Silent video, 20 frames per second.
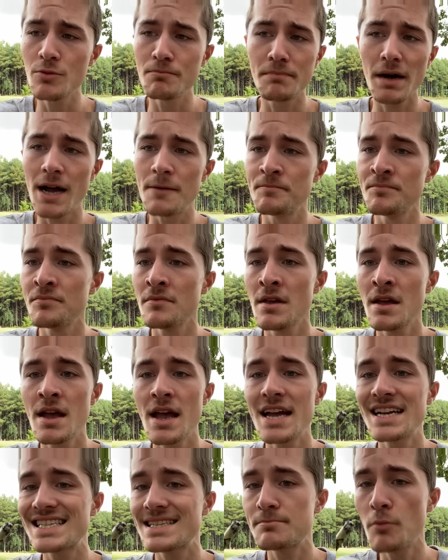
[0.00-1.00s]
But
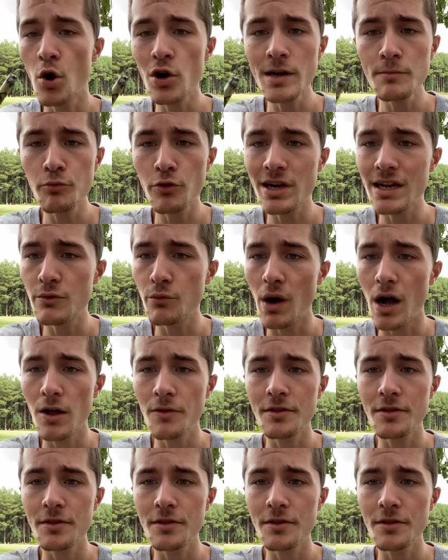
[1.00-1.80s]
it's smoking pretty well.